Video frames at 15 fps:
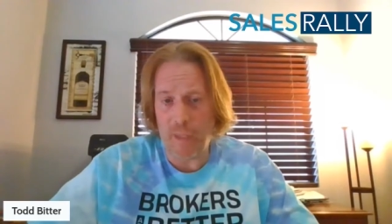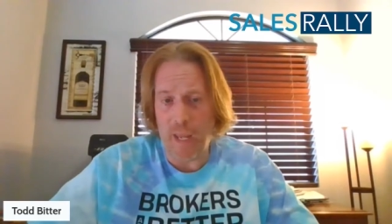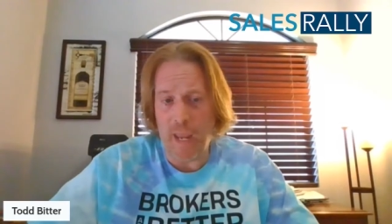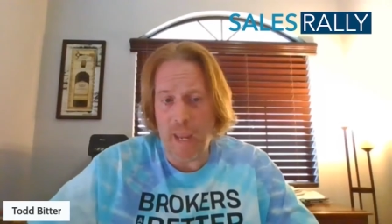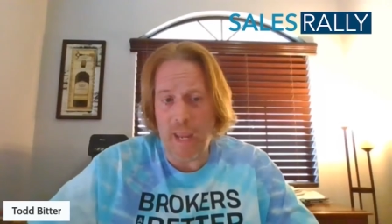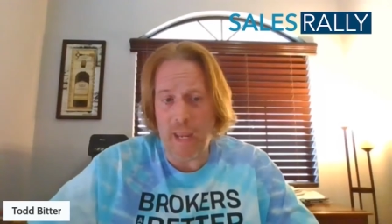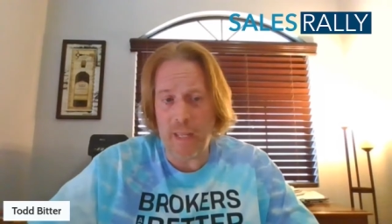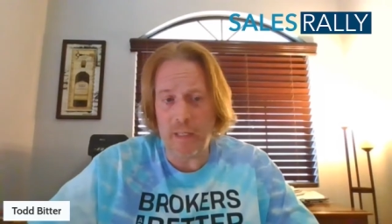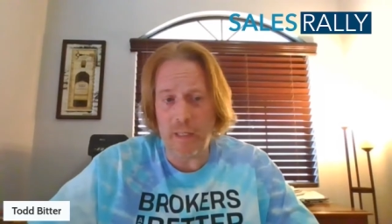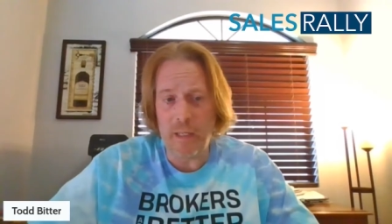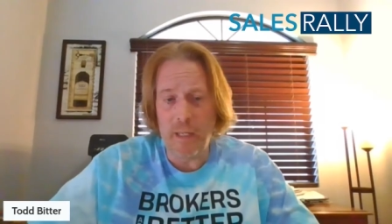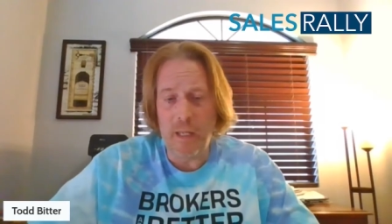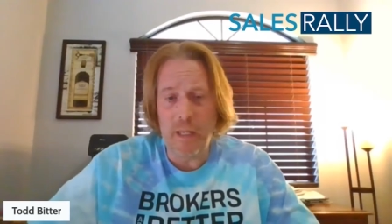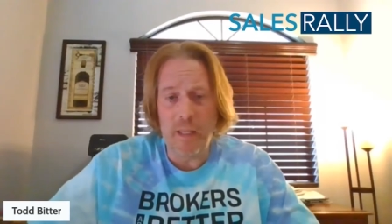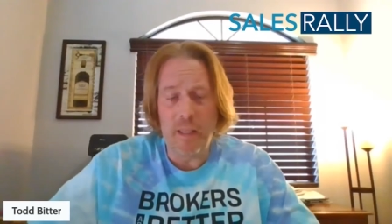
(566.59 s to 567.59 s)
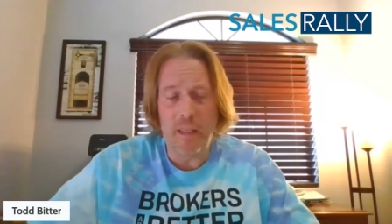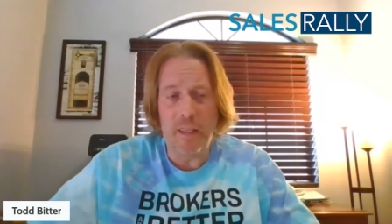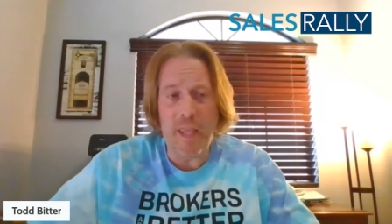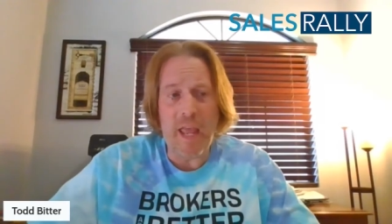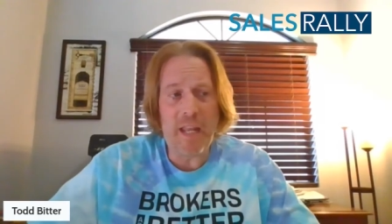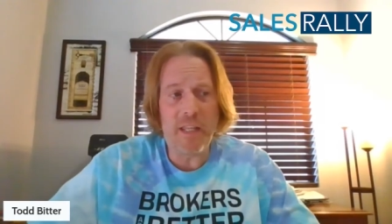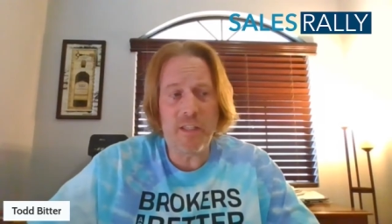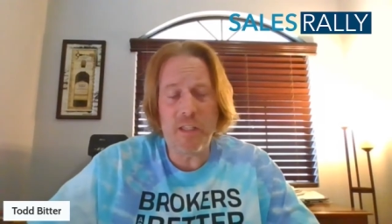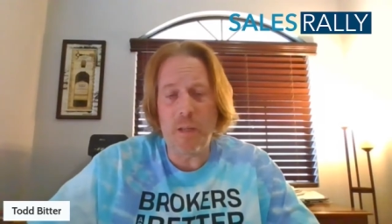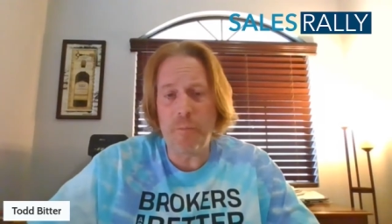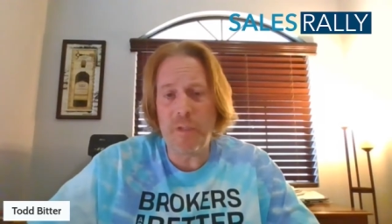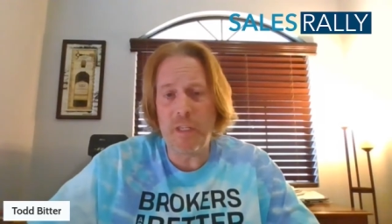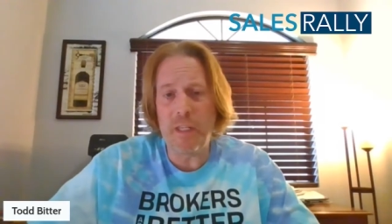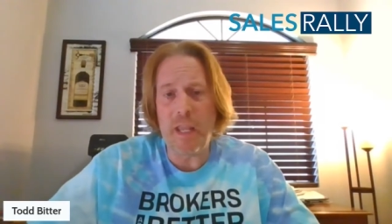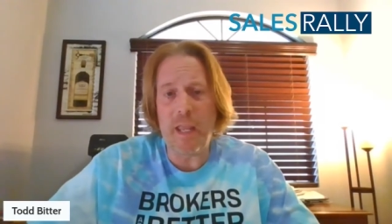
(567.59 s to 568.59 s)
And that is
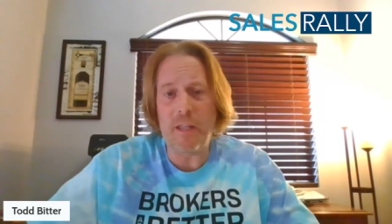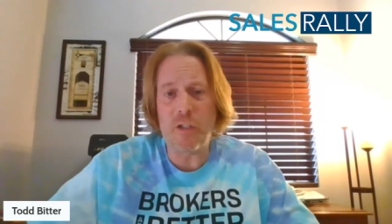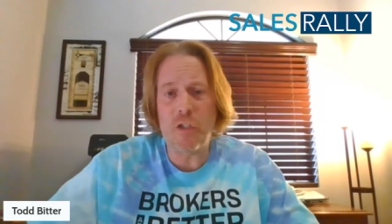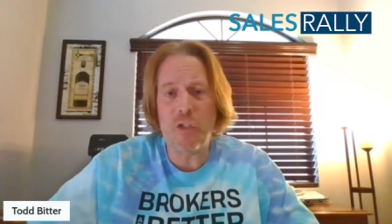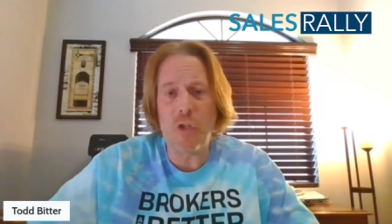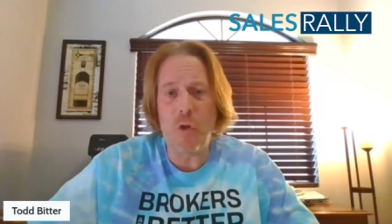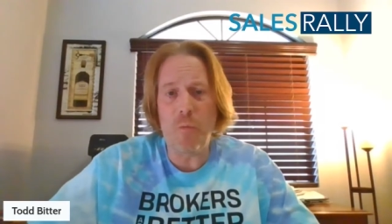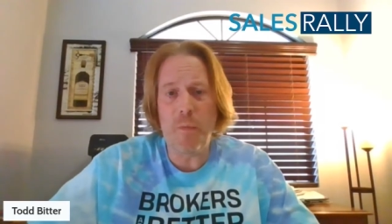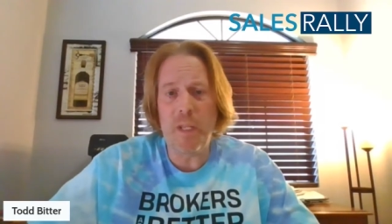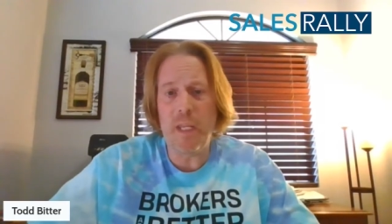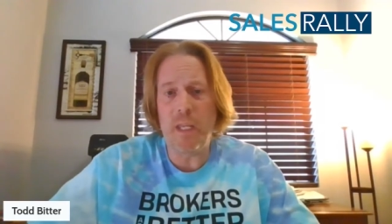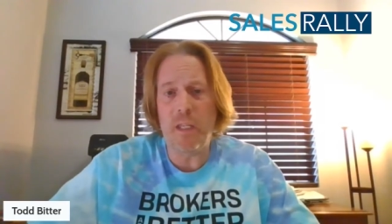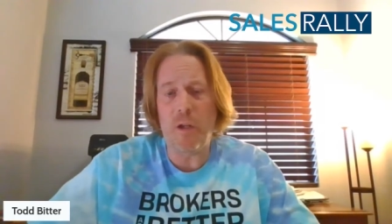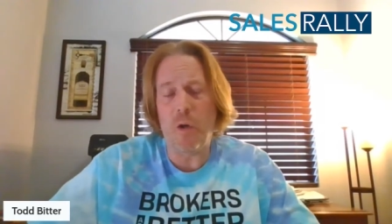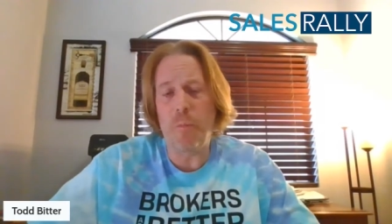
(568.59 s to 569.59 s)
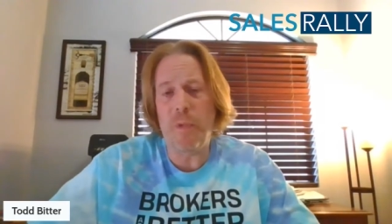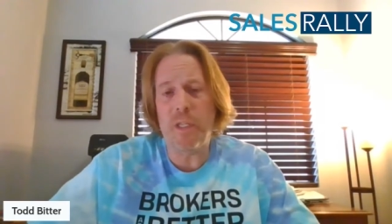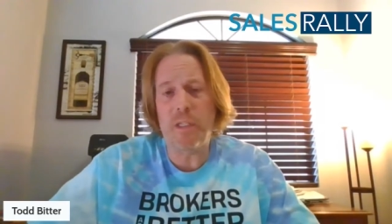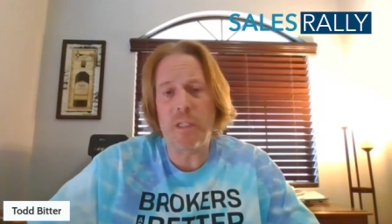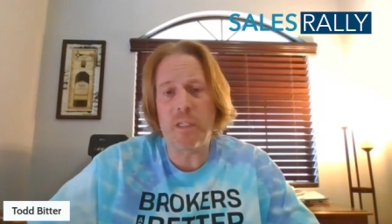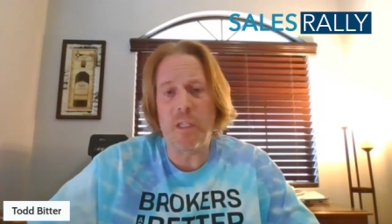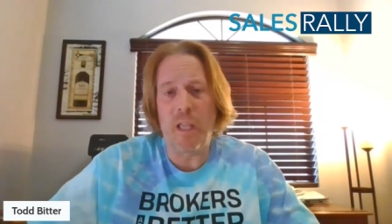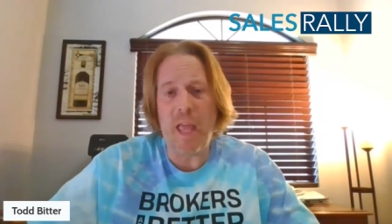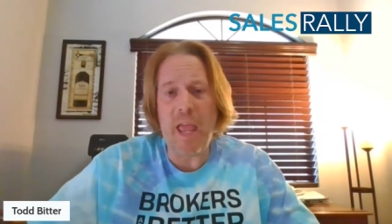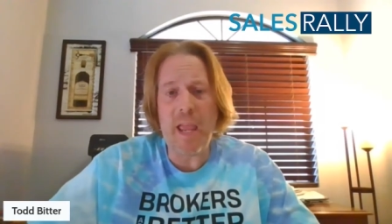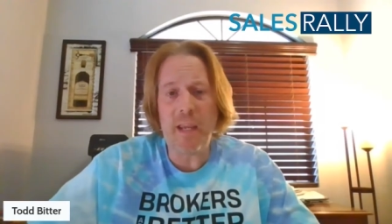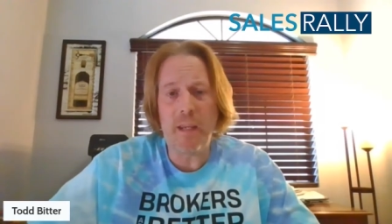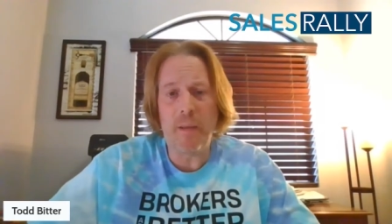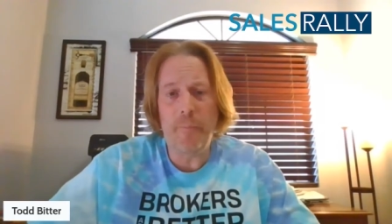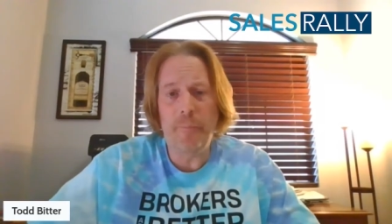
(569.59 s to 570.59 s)
something that so many in our business
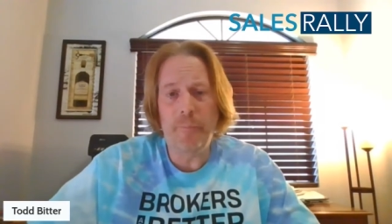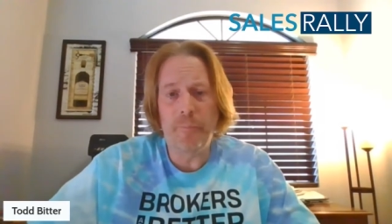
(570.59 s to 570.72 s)
lack.